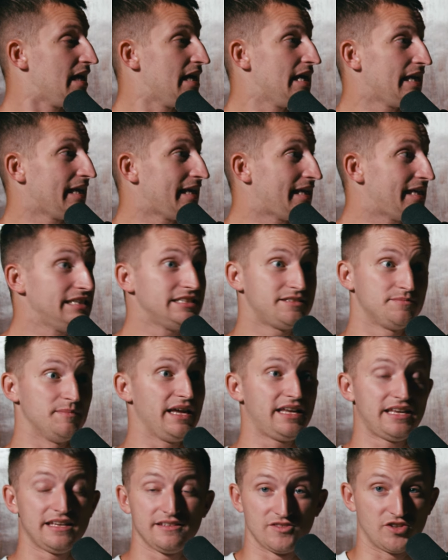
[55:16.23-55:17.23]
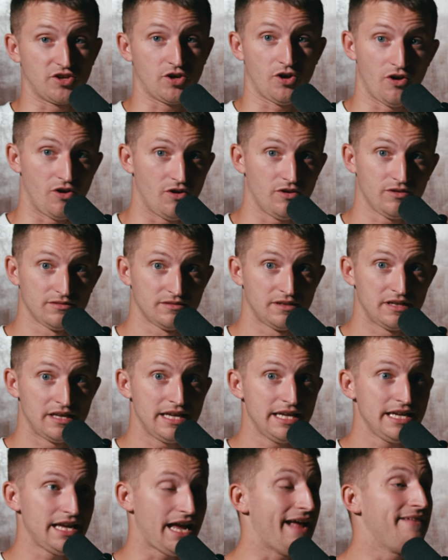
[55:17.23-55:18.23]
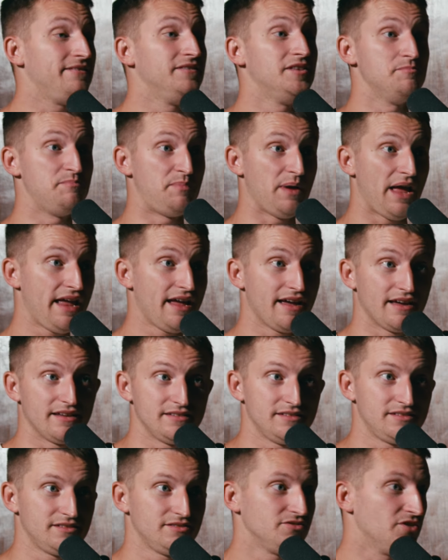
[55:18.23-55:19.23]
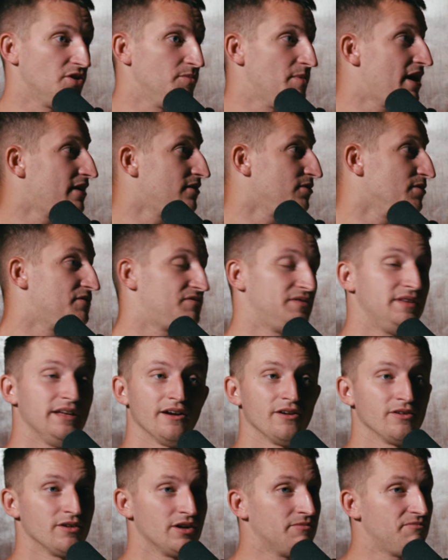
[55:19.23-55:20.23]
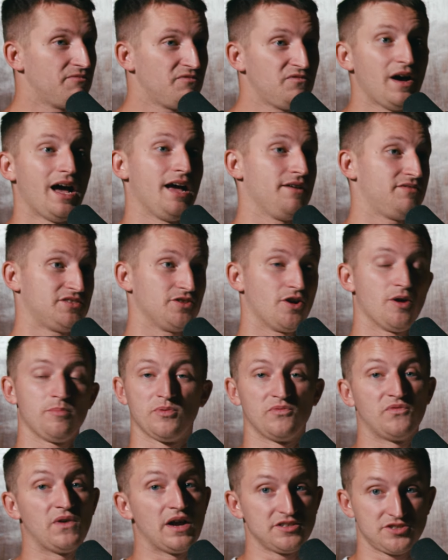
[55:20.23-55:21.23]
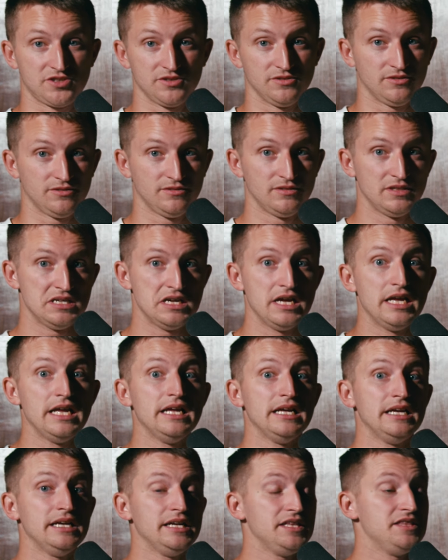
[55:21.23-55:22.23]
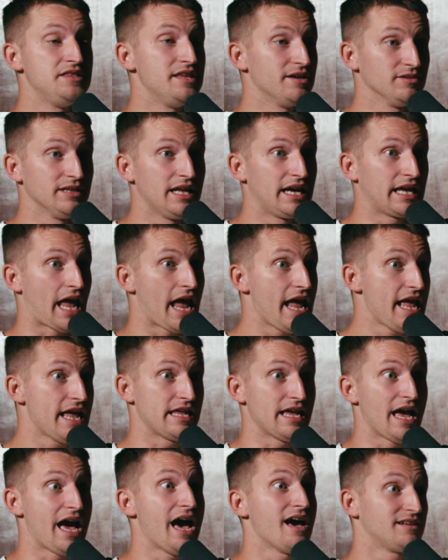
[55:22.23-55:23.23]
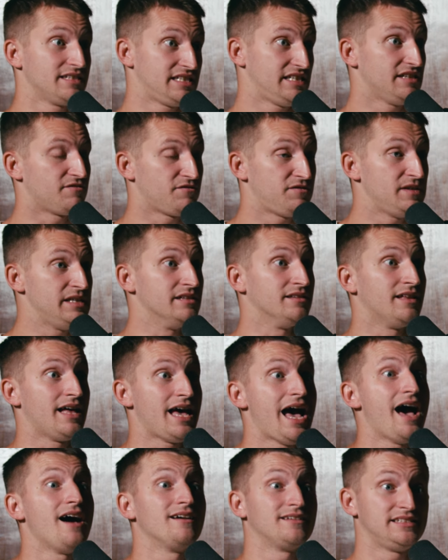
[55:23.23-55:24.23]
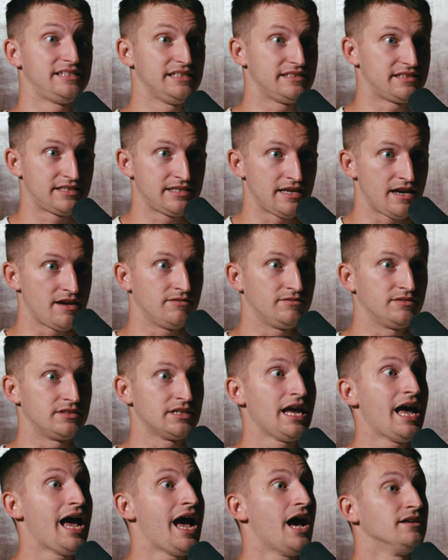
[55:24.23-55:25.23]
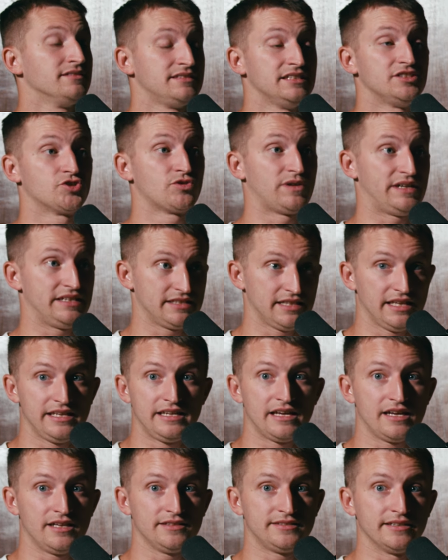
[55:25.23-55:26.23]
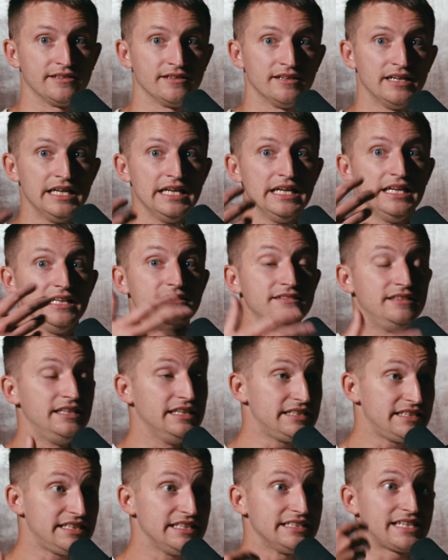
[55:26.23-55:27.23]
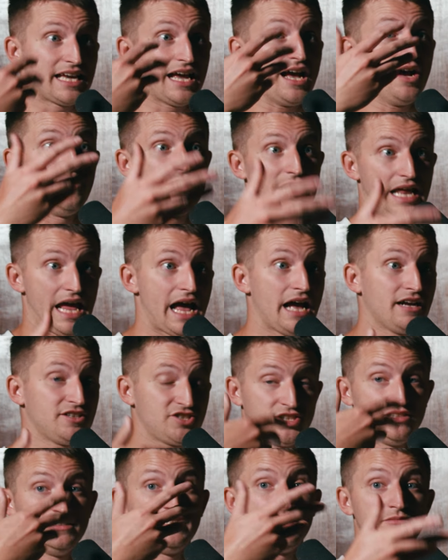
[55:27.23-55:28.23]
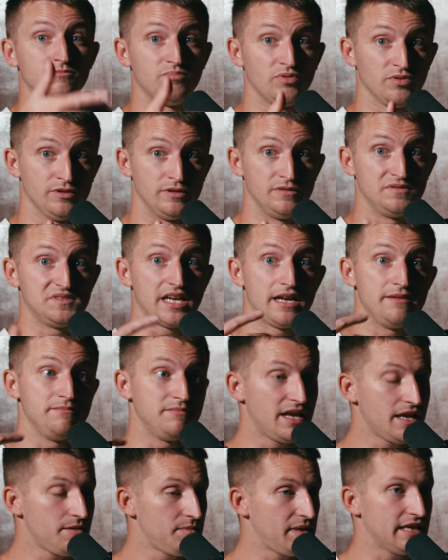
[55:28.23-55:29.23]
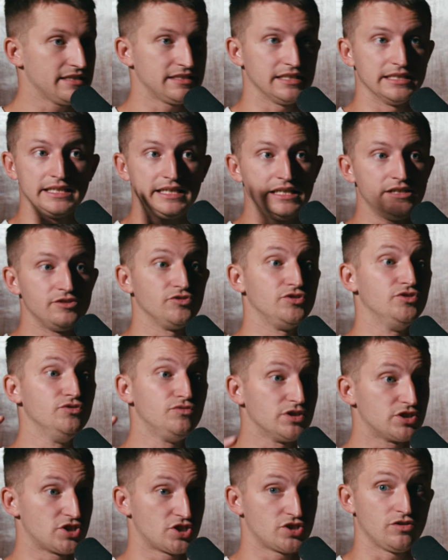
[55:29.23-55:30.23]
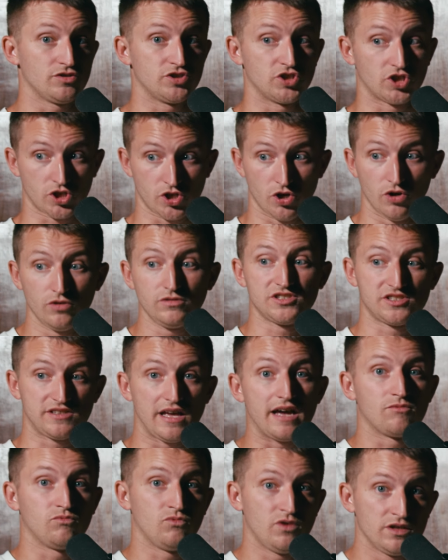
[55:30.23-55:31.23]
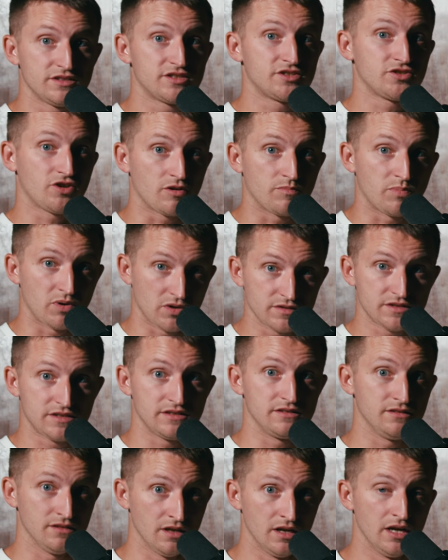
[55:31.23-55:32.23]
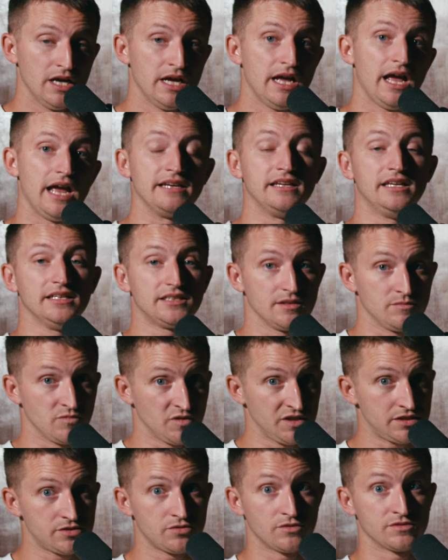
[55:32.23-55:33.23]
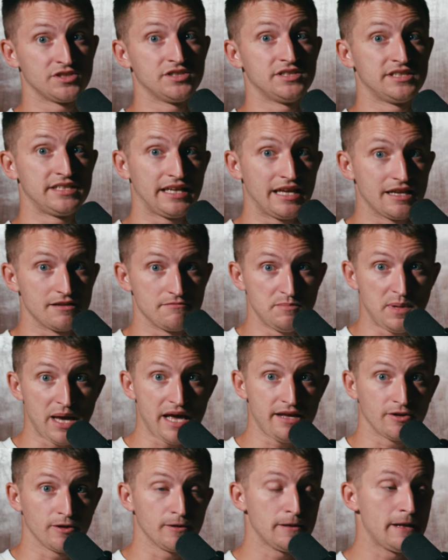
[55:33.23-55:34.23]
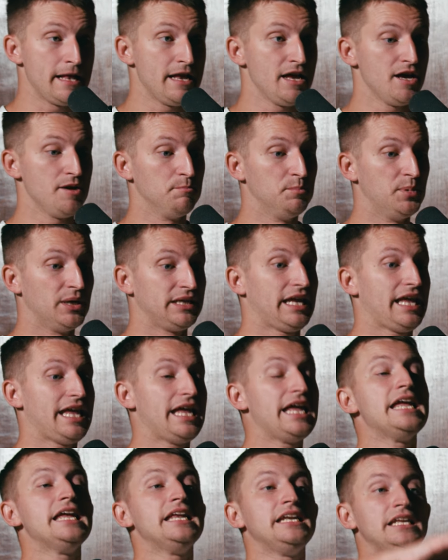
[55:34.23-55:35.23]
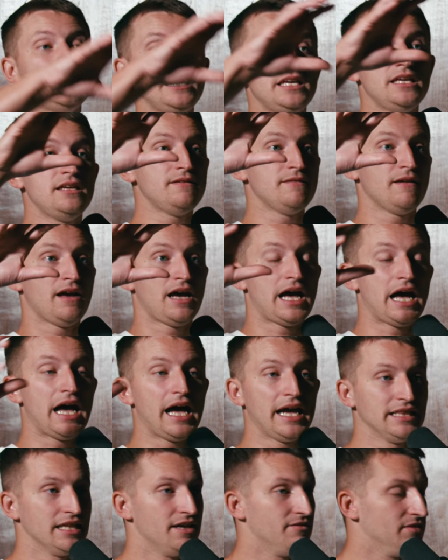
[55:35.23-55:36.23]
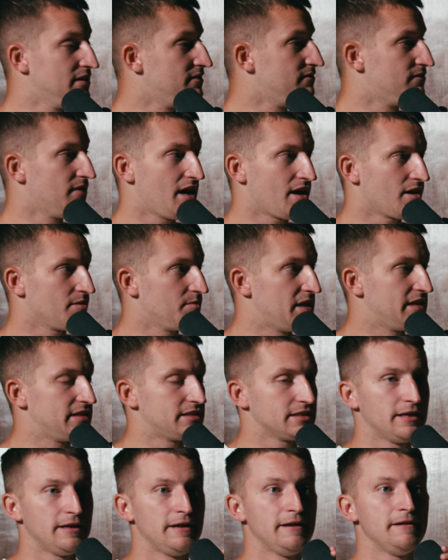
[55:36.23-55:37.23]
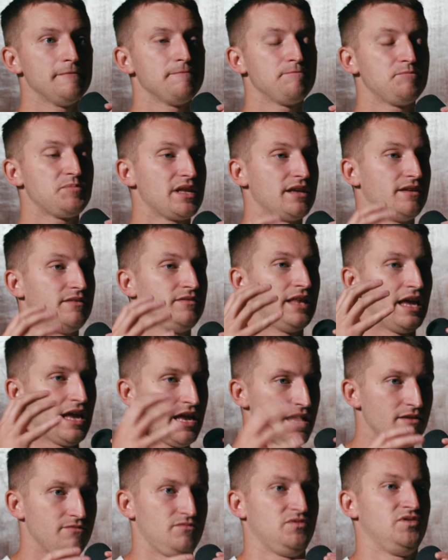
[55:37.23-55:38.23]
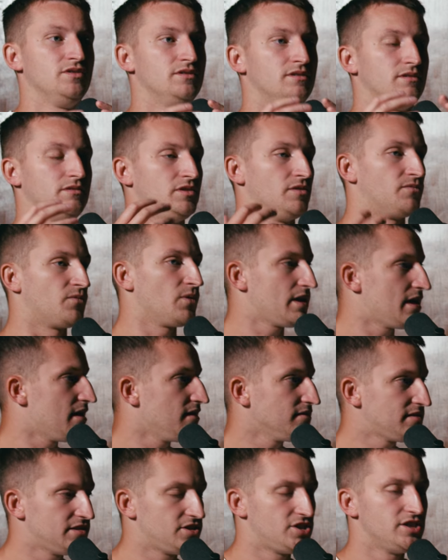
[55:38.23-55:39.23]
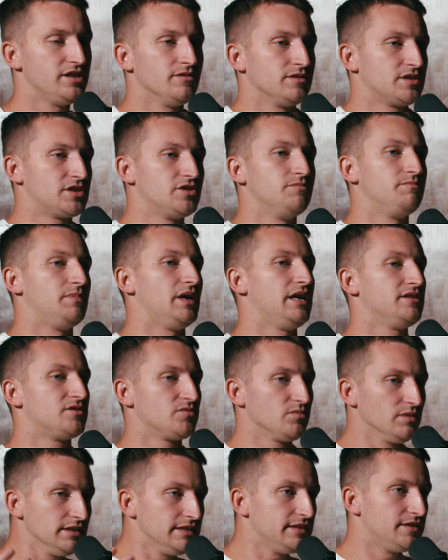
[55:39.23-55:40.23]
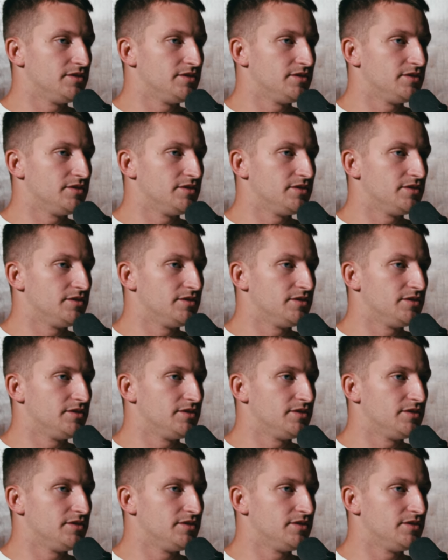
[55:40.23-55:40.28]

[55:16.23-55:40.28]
he's making the call. And the band, no matter if they're a 5-star professional, they're like, hey, how does it feel? How does it sound? How's it translating out there? Mm-hmm. This is how it actually improves. And maybe as a leader, you could start to coach that 1-star person and get them resources to get better. But any high-level environment, the front of house engineer is really the